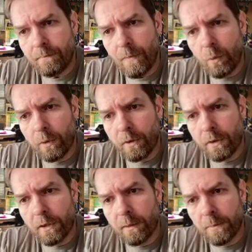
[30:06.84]
We're going
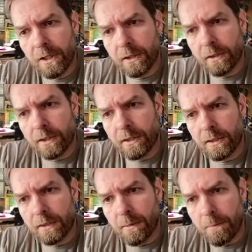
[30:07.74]
to come here
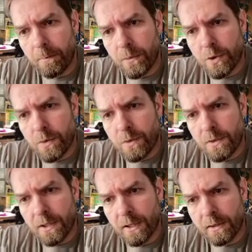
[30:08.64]
and choose a
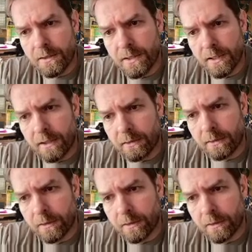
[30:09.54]
color scale.